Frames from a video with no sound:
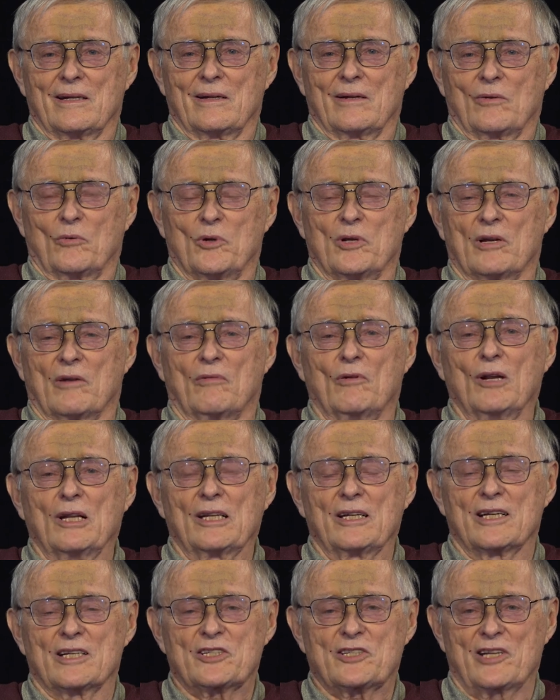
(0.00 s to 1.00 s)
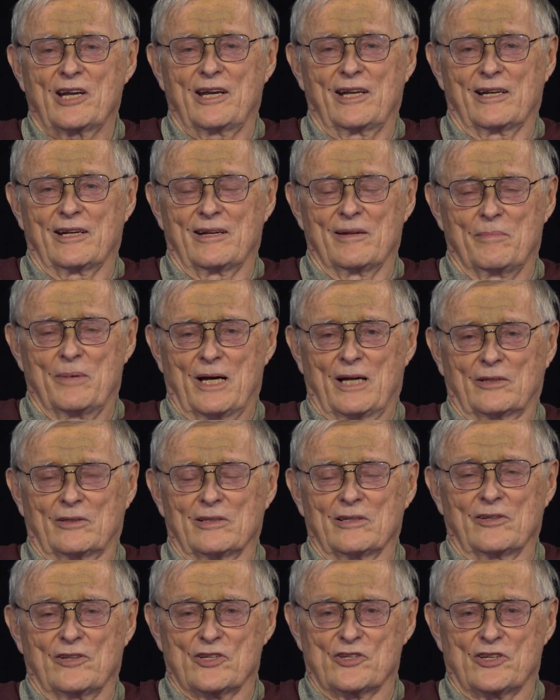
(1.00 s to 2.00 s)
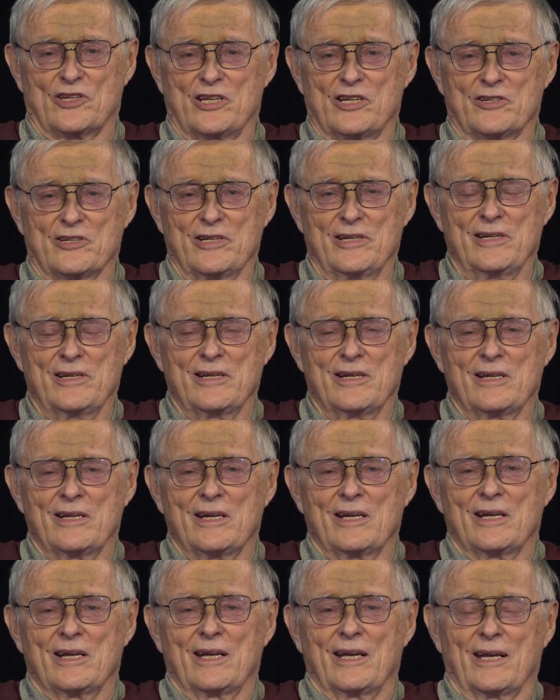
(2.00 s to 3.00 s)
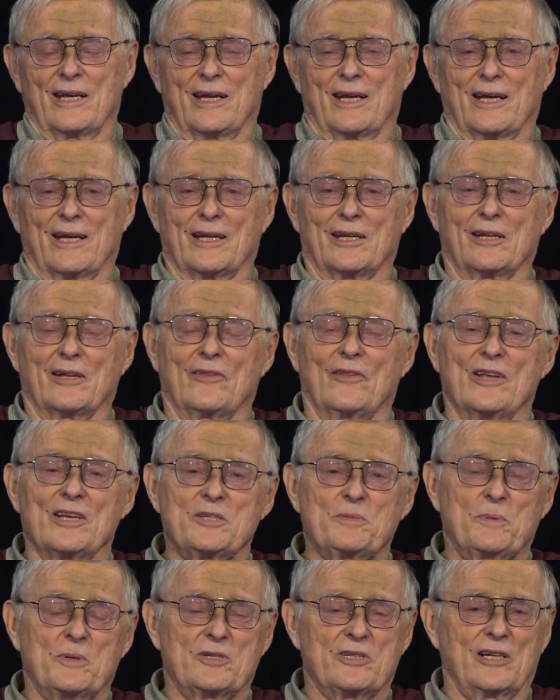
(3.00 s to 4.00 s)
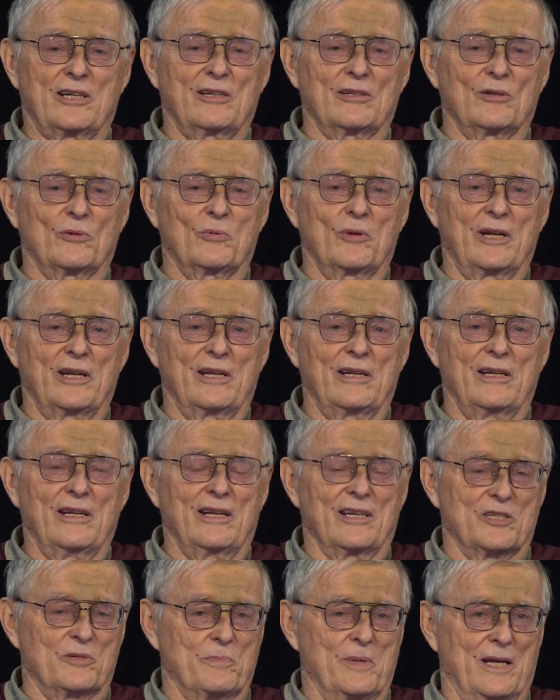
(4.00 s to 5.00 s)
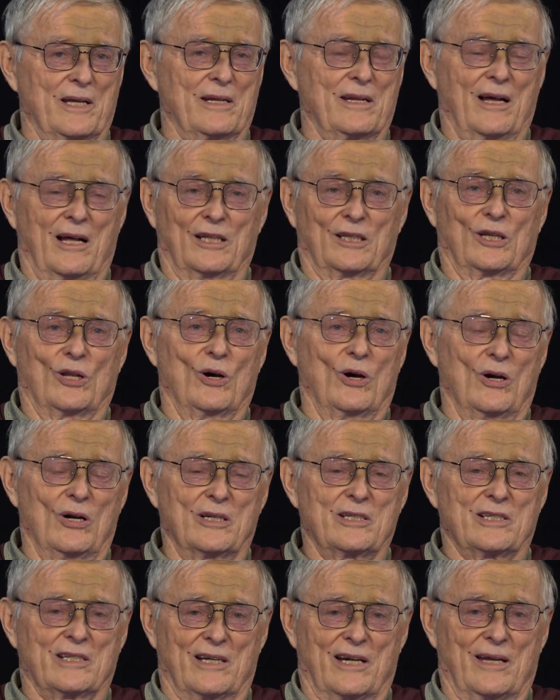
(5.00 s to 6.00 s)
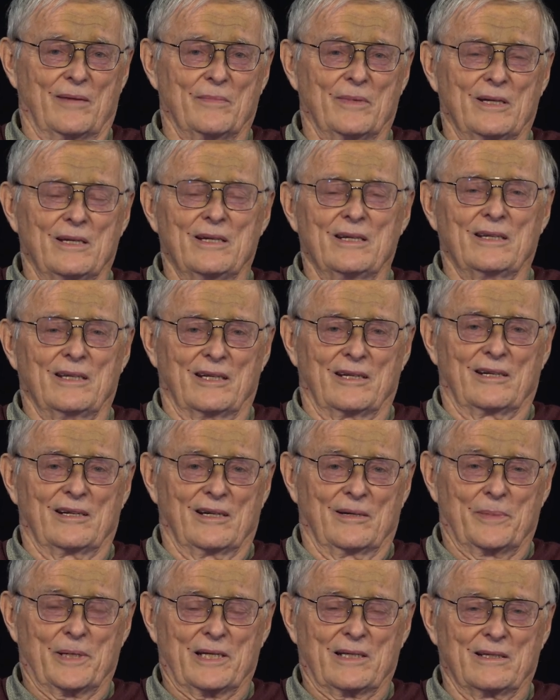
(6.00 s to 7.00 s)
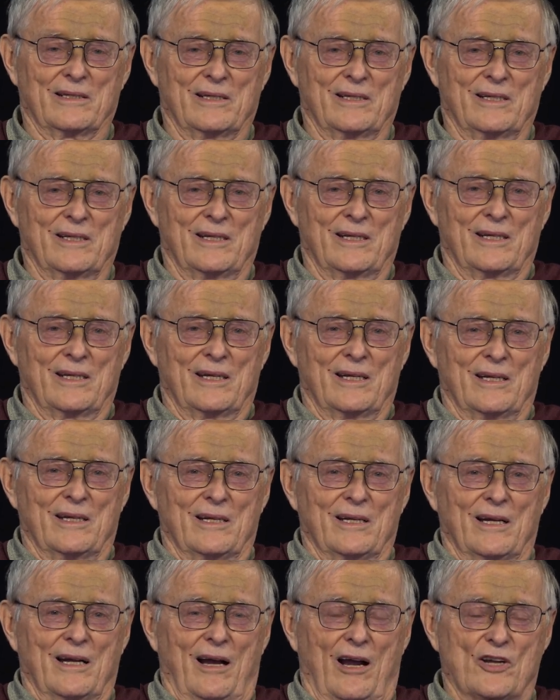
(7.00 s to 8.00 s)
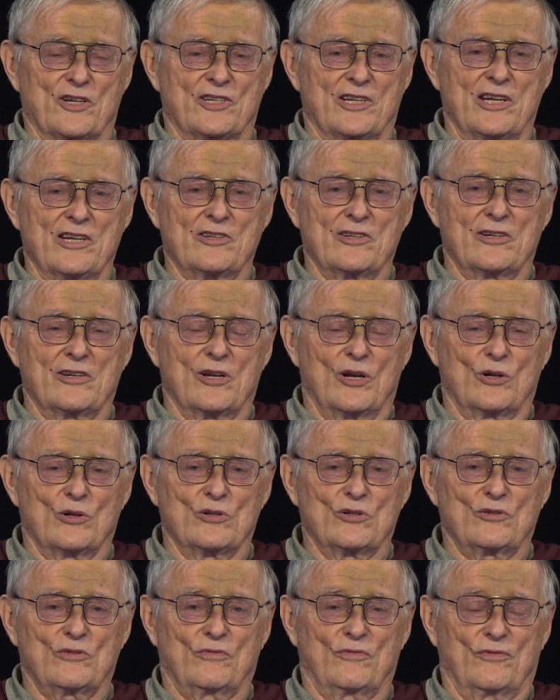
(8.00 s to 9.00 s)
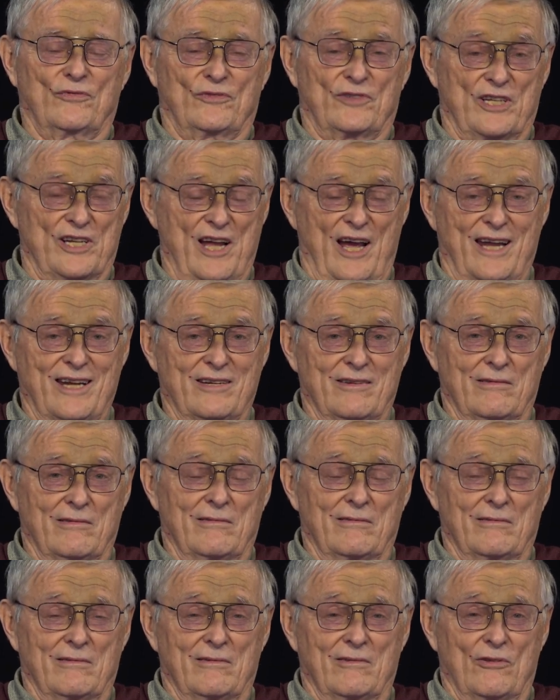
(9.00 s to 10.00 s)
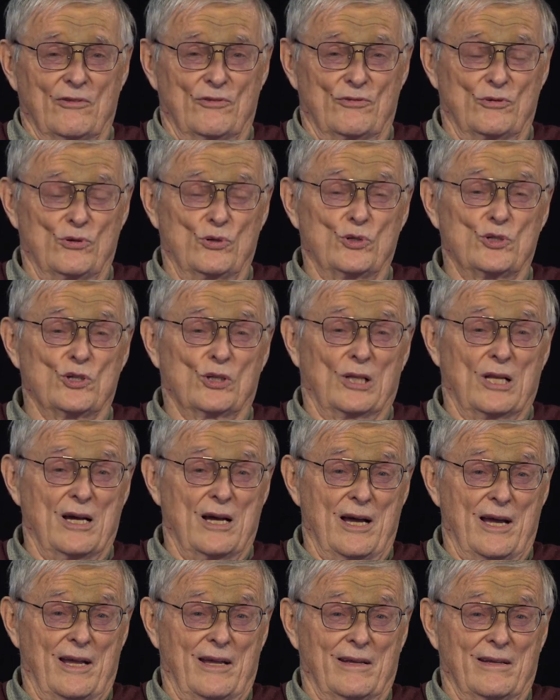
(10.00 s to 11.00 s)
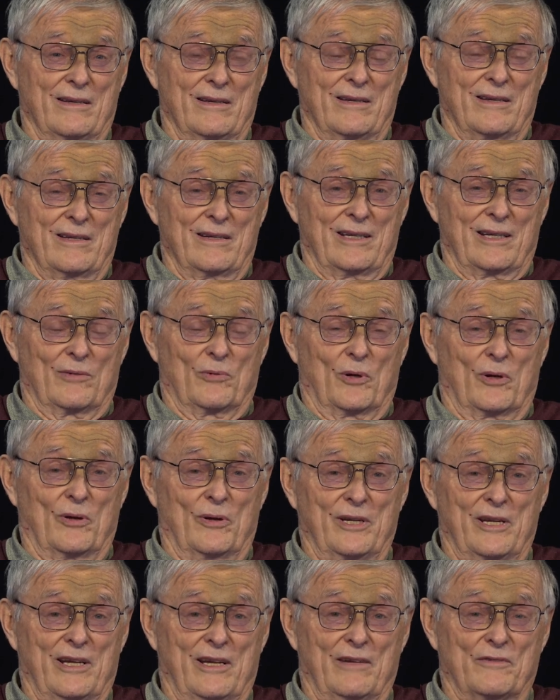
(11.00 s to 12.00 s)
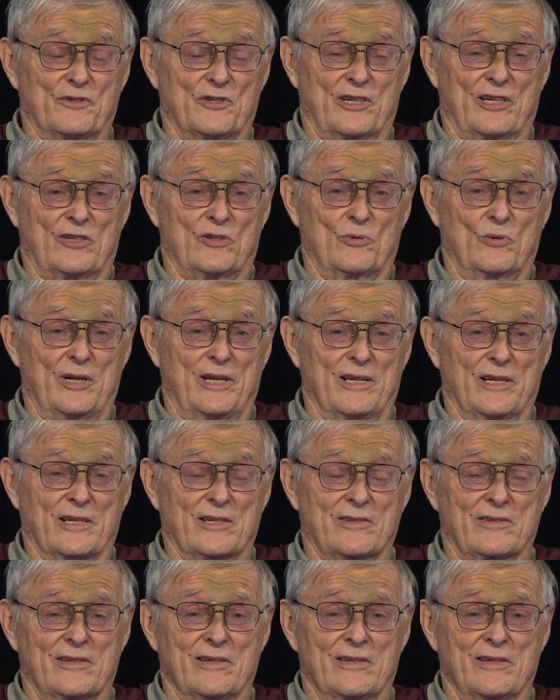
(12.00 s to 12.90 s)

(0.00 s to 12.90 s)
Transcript: We are really excited about the season, and this particular reading has been a long time in coming. Our season goes tonight through July, and we're going to have six readings.